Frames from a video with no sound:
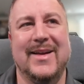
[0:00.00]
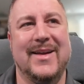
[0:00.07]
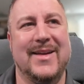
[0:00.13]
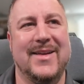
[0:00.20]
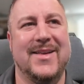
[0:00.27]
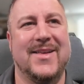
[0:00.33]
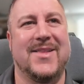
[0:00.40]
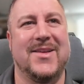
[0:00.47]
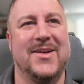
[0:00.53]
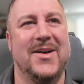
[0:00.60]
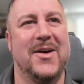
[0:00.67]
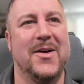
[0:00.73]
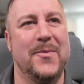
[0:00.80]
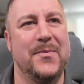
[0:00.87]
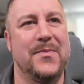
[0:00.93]
is
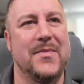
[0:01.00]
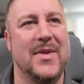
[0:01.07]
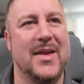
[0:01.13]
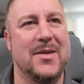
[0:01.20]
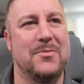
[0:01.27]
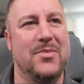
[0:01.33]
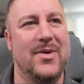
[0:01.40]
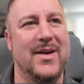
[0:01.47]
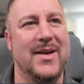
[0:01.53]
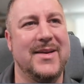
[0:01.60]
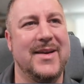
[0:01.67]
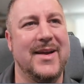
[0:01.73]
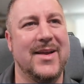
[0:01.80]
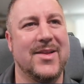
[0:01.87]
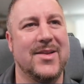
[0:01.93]
pretty
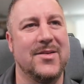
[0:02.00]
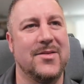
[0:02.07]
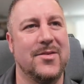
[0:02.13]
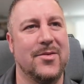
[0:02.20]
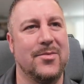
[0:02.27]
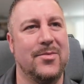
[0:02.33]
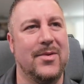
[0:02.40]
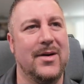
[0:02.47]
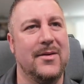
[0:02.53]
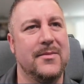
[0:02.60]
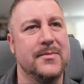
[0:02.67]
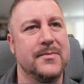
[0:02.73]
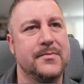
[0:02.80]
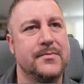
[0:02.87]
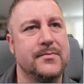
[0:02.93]
decent as
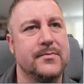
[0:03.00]
well.